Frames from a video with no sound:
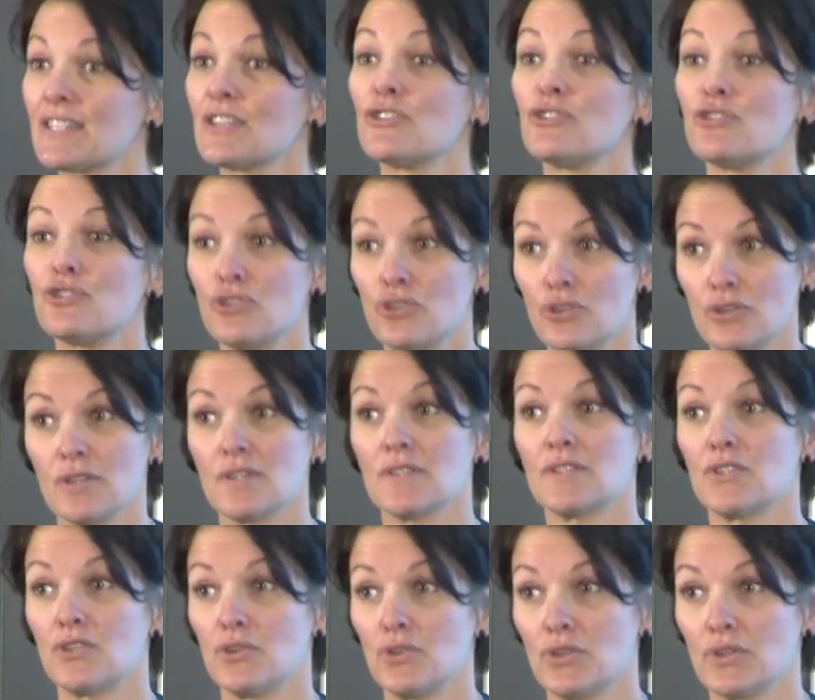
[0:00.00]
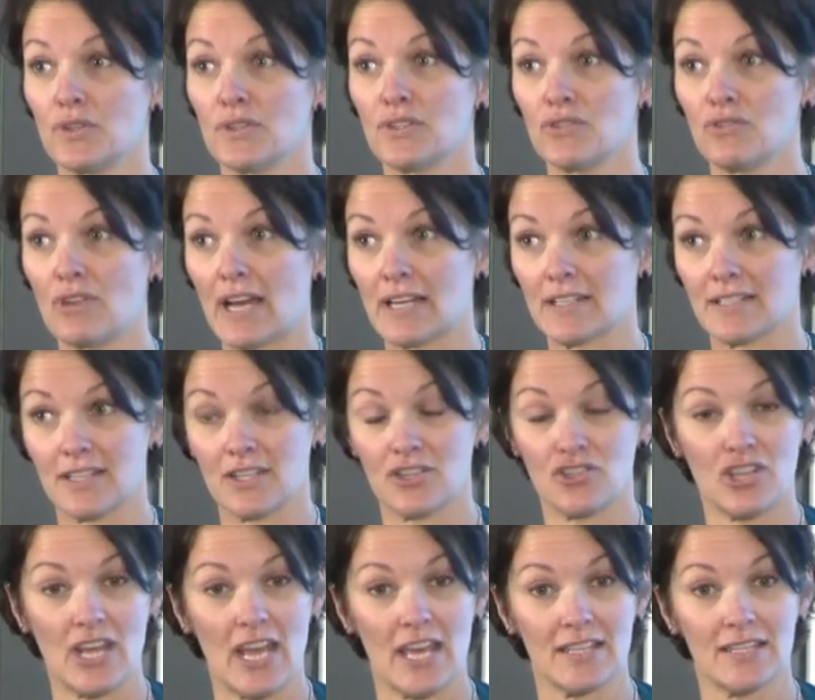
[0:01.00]
the students to construct the
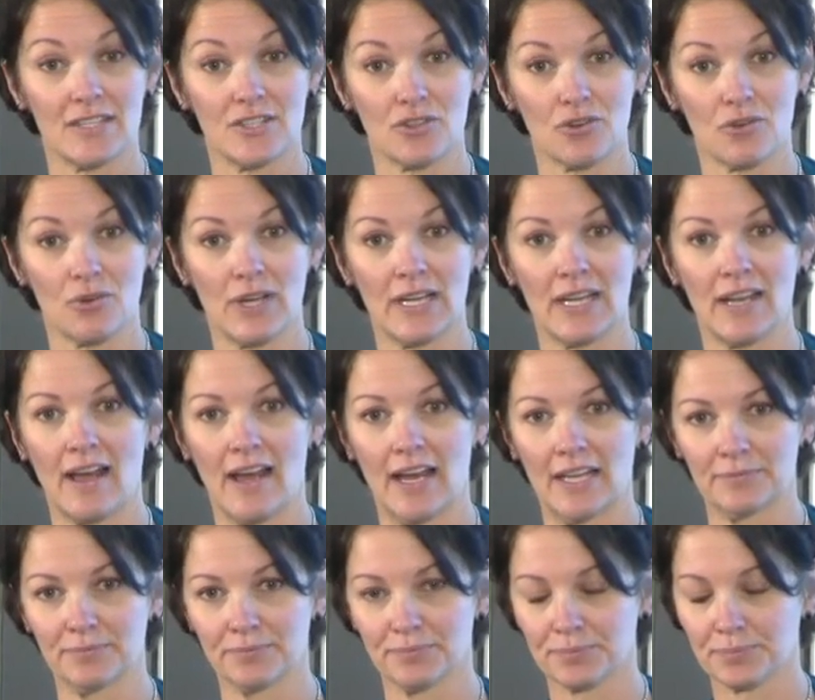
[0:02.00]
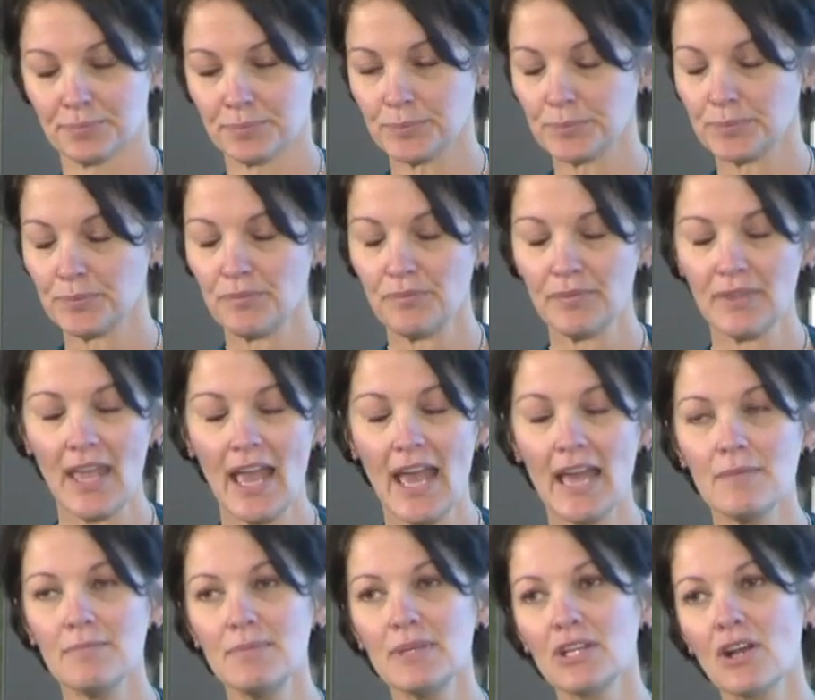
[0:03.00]
shared storyline.
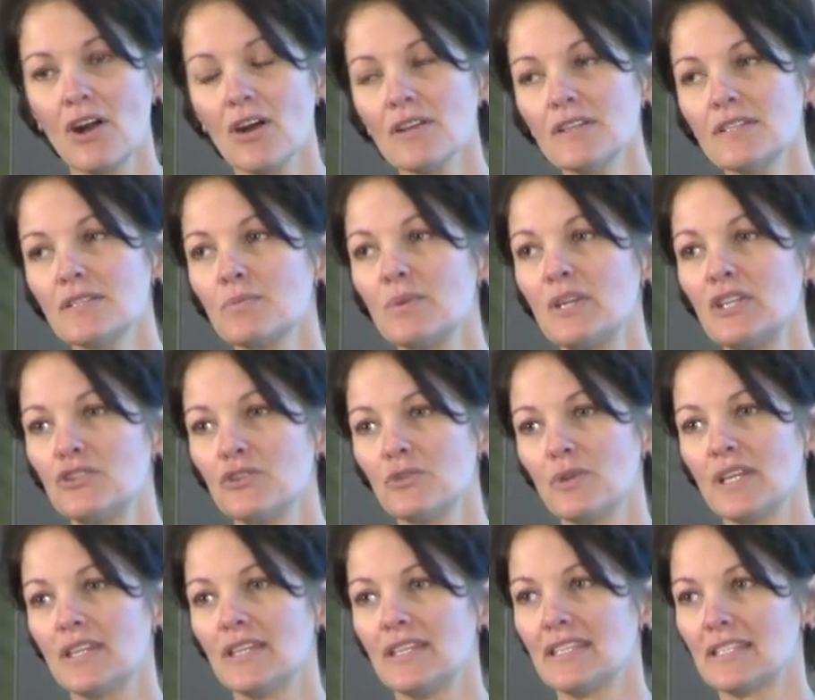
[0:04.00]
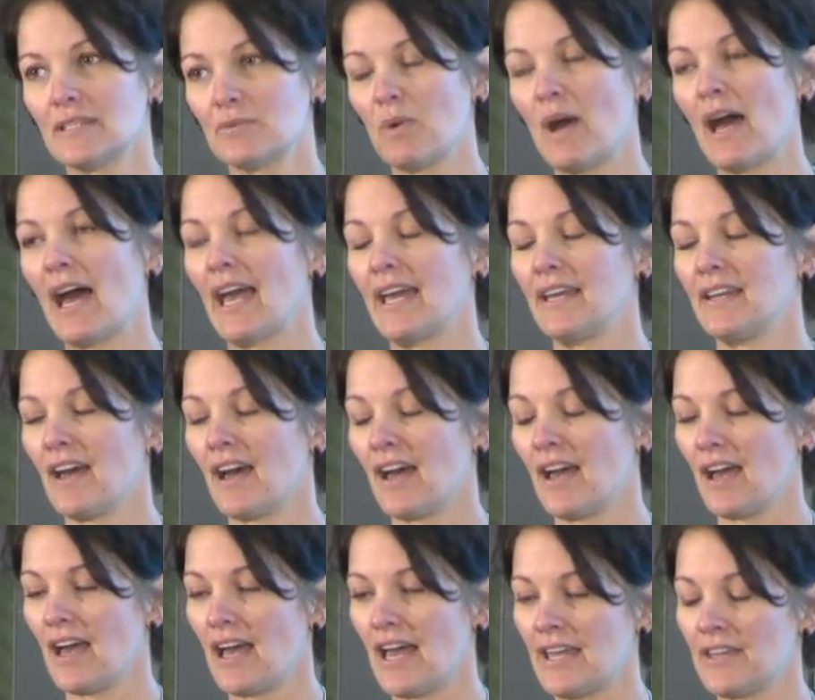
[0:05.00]
And because we do it this way,
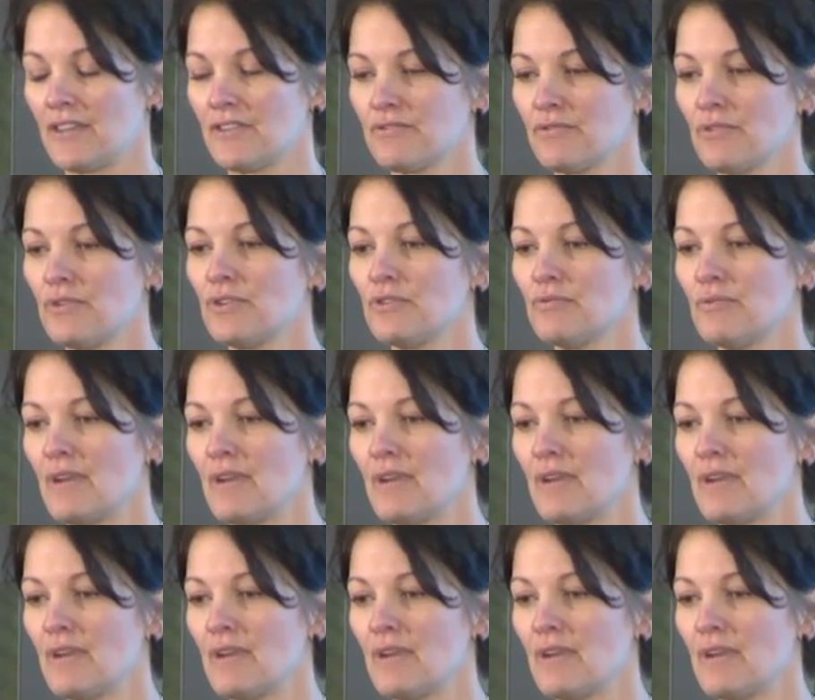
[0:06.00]
and through the